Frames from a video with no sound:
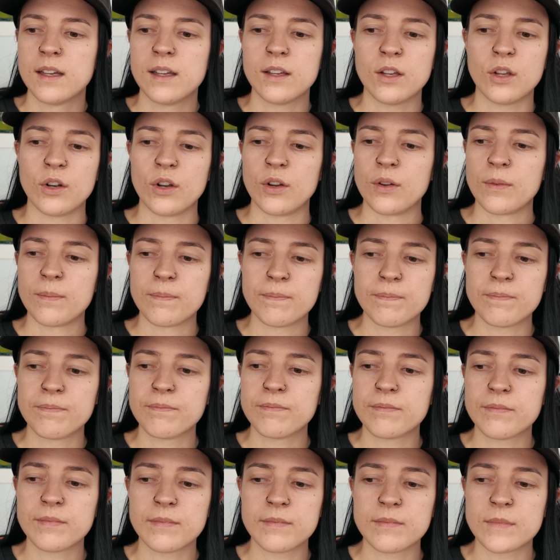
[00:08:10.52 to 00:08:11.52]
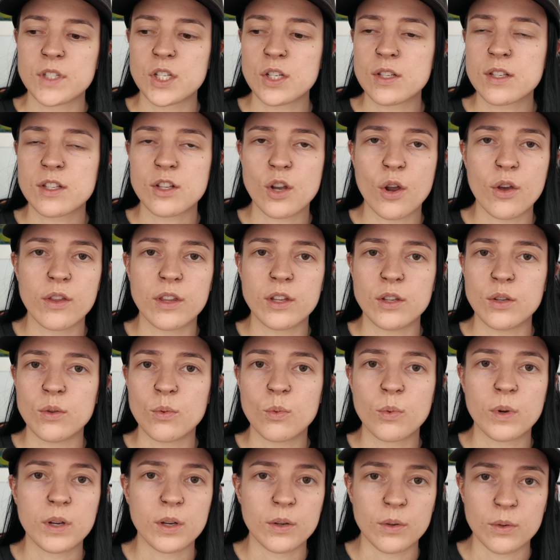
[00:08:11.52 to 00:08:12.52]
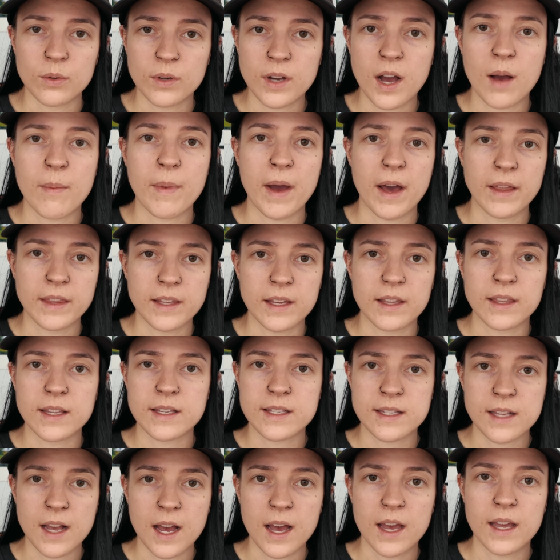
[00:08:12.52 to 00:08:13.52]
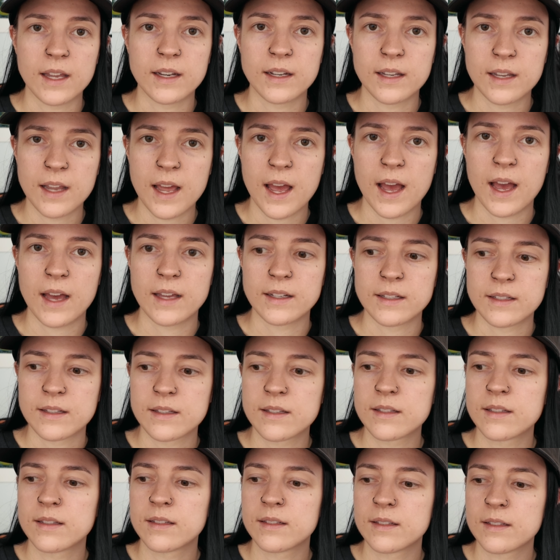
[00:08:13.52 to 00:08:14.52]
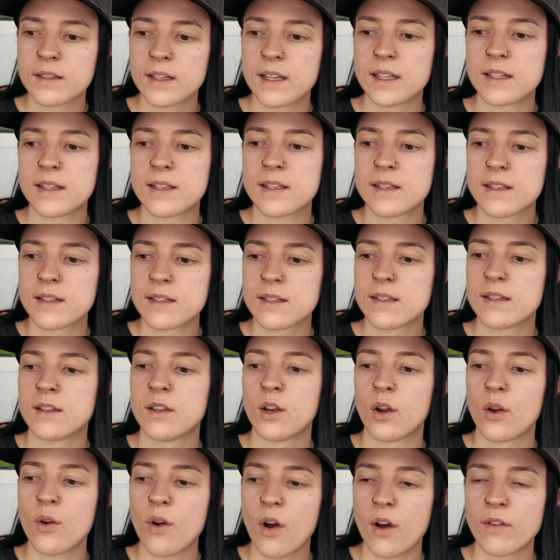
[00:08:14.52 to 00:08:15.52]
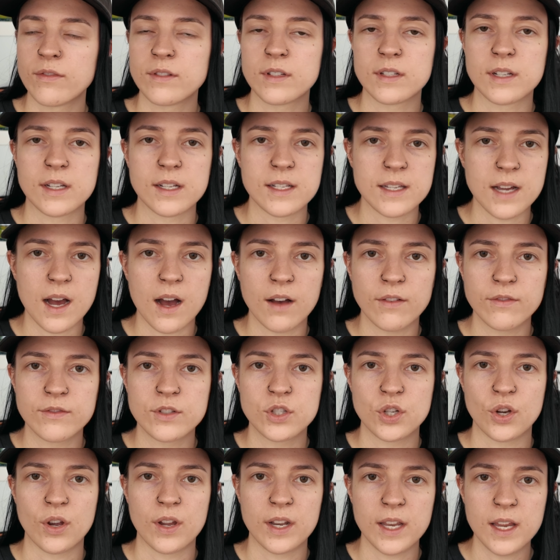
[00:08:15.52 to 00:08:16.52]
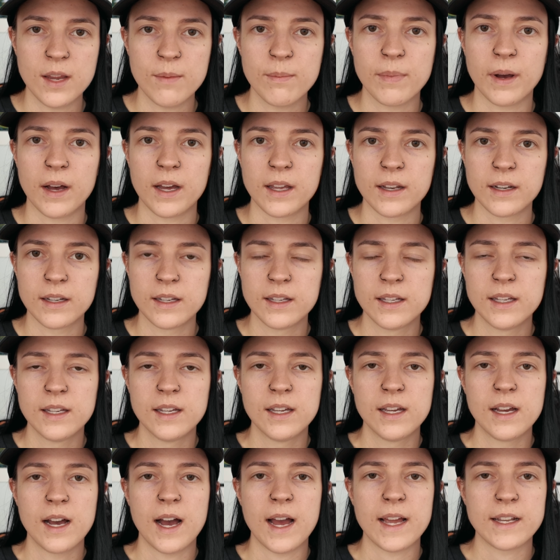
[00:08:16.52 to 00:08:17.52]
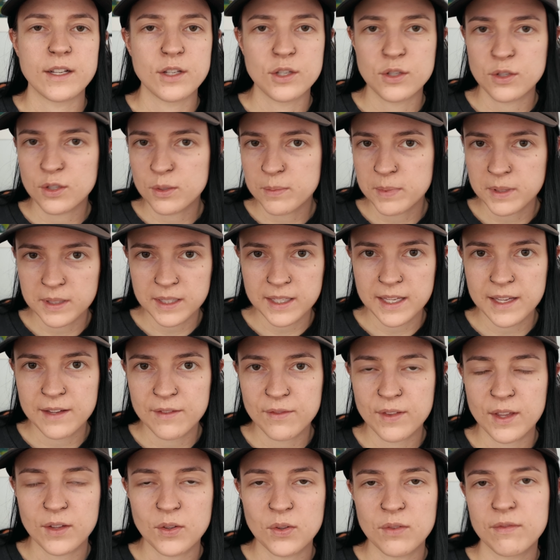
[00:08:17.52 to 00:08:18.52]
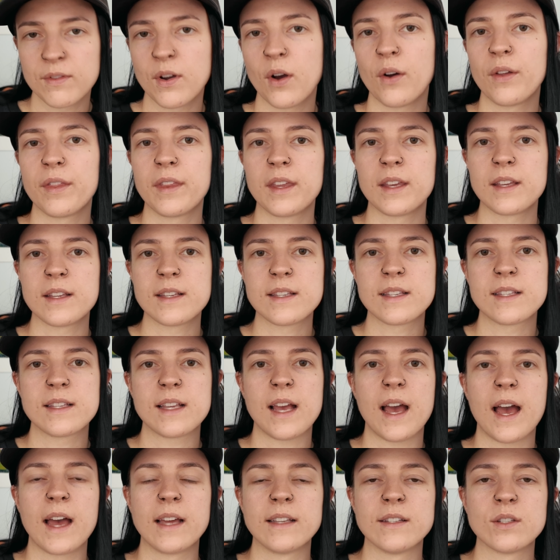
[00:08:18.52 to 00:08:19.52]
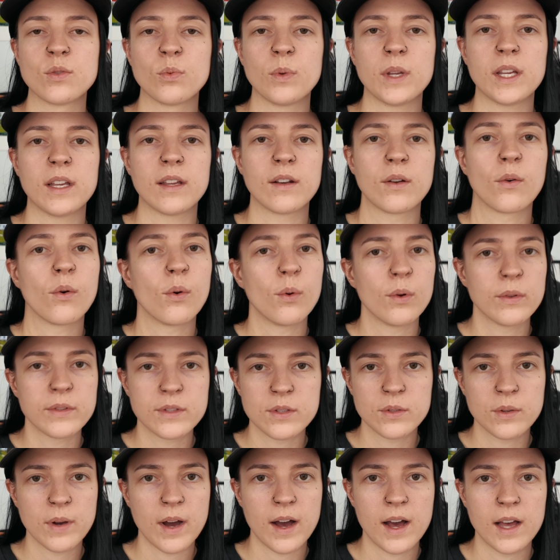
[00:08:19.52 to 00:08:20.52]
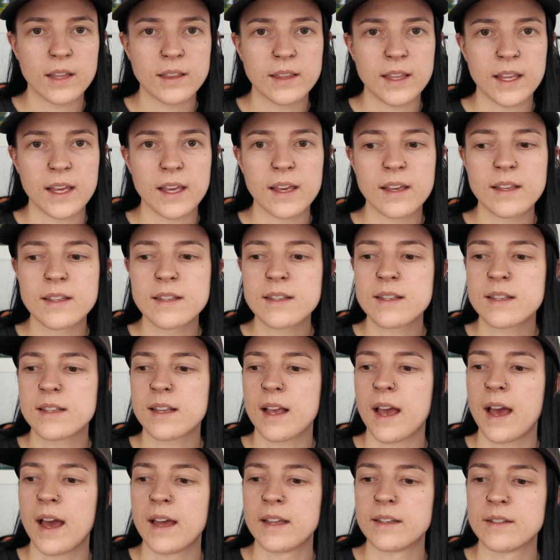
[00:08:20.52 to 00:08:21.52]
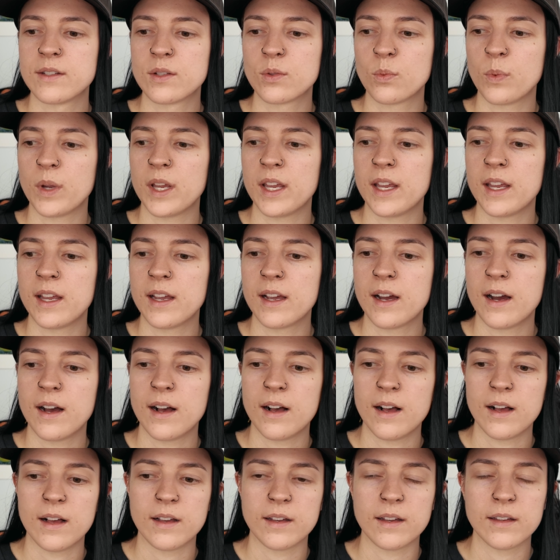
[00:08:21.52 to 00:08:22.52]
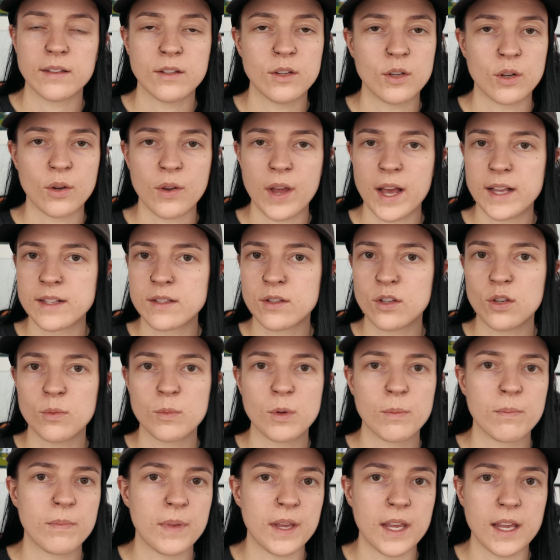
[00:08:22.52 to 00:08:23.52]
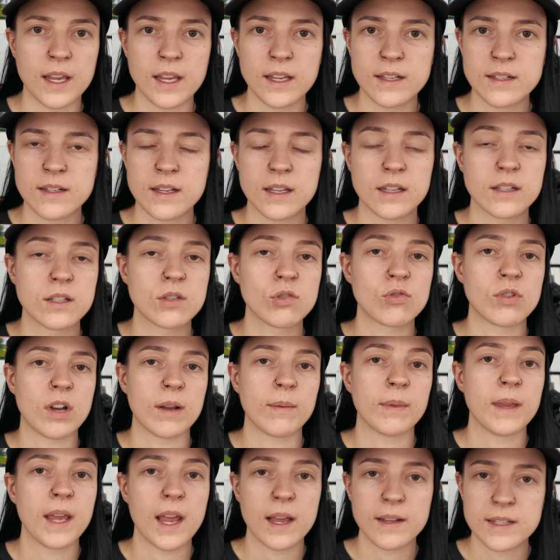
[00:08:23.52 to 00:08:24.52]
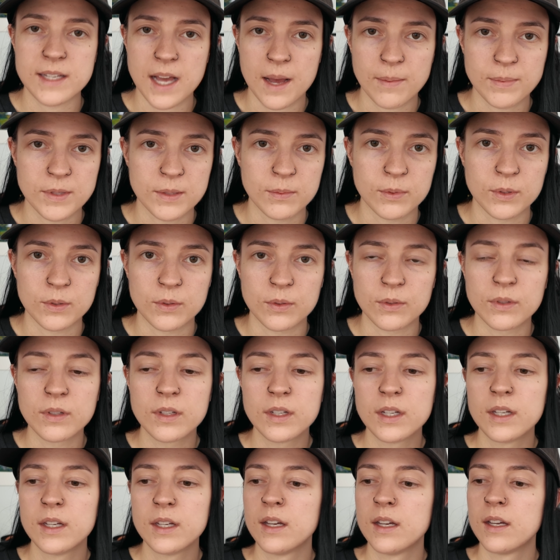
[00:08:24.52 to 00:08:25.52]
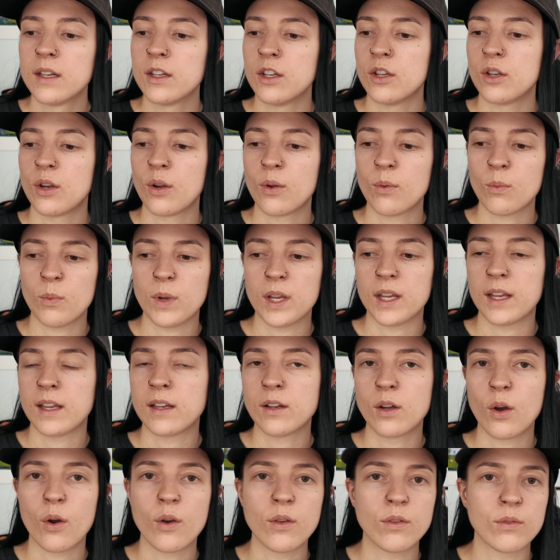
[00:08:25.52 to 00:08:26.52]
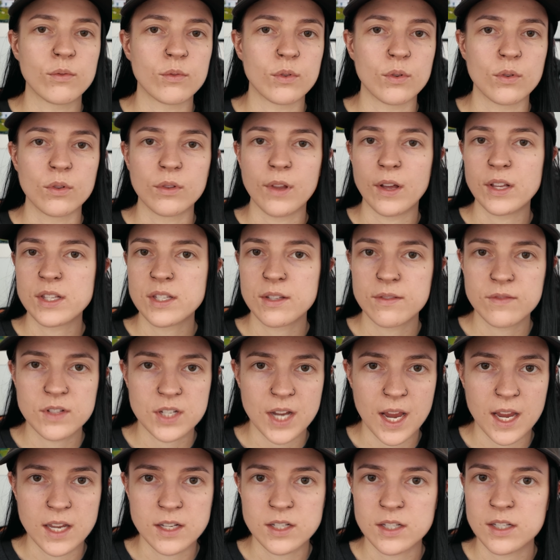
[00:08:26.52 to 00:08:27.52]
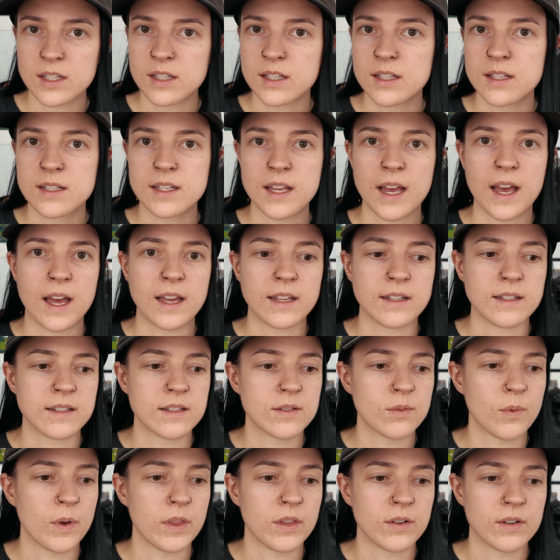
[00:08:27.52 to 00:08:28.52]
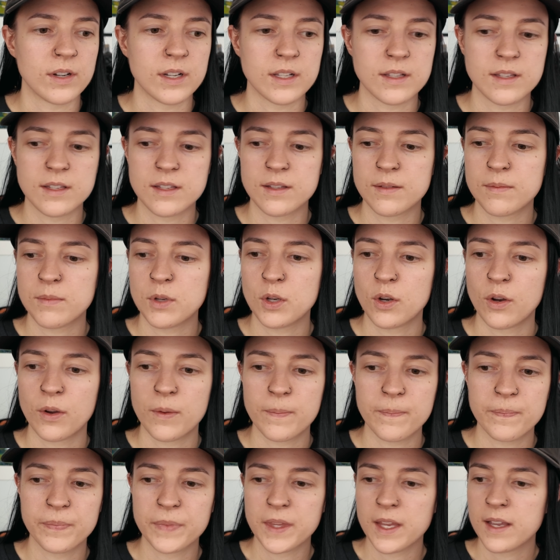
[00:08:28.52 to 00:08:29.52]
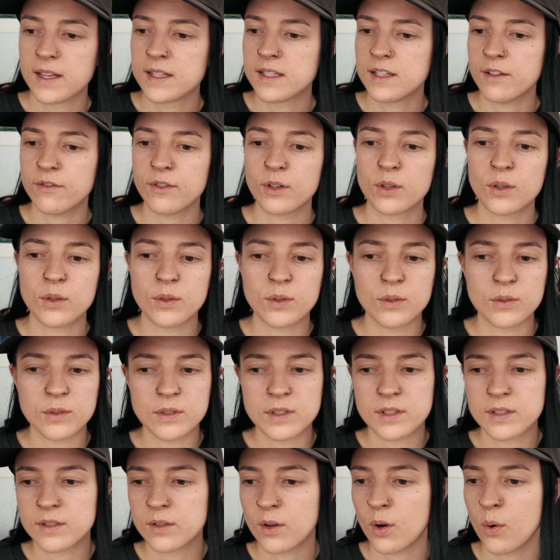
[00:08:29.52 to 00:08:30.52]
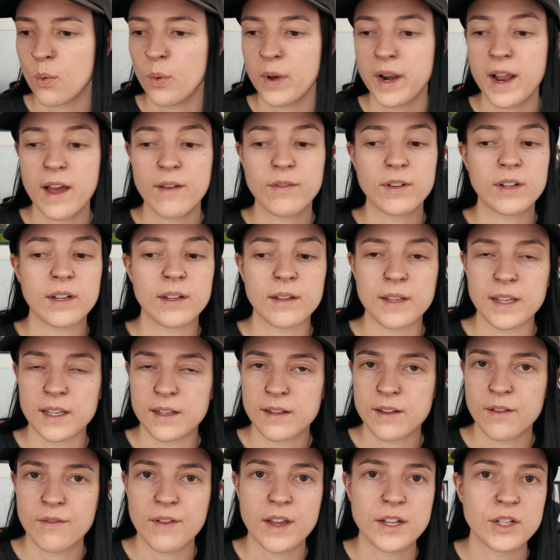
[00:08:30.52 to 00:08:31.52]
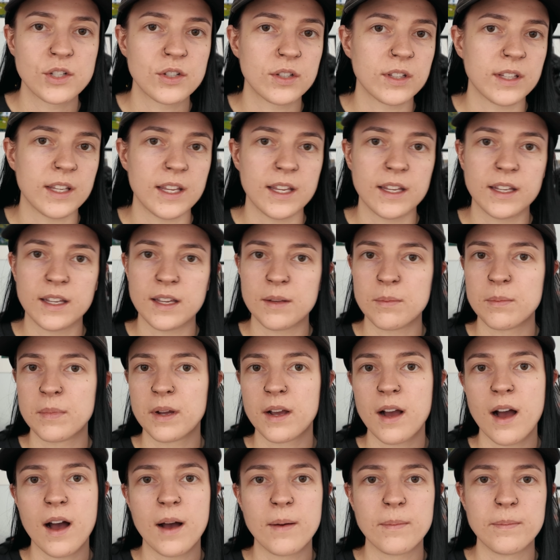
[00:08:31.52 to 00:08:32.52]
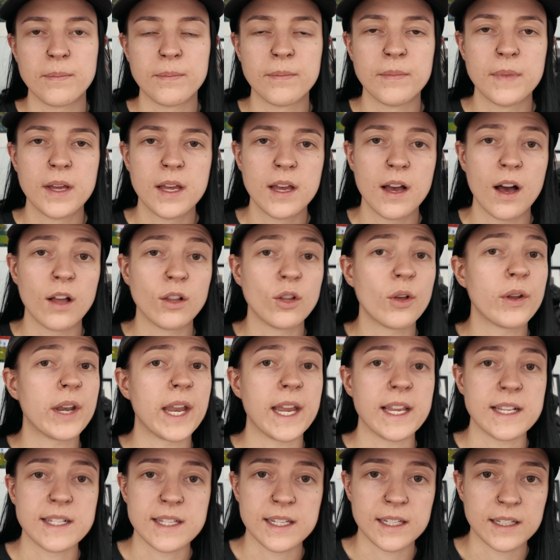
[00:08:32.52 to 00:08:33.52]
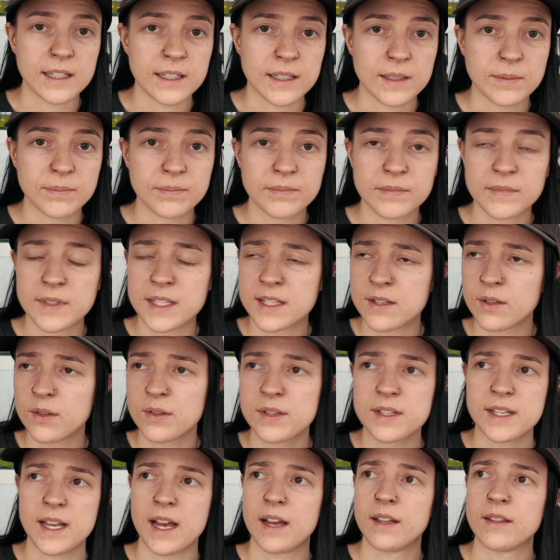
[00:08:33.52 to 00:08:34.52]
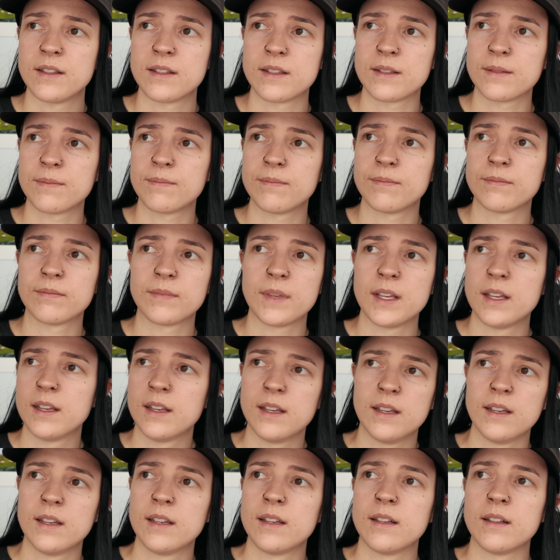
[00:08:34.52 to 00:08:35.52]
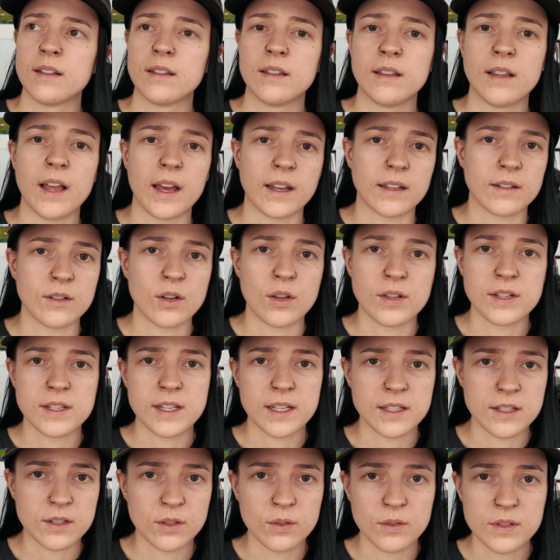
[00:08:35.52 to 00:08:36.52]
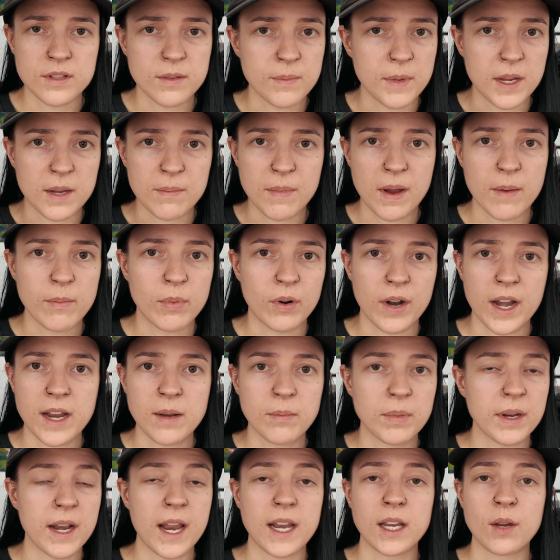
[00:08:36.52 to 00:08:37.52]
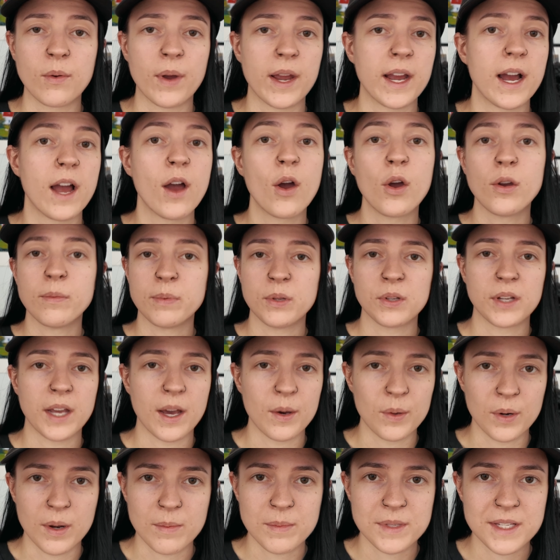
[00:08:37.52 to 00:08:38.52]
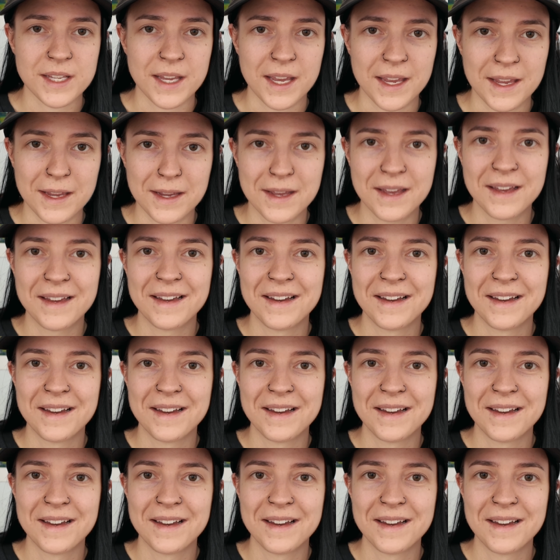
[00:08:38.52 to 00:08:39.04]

you know, just know that you will come out the other side. And it's, you know, often a tough journey, but I do believe that you've got this, and we can all do hard things, and we are, you know, as human beings, extremely adaptable. You know, we can go through lots of changes, and whether it's, you know, difficult or whatever, it eventually can become a lot easier. This all sounds like nonsensical to me in my brain, but anyway, I hope you get what I'm saying.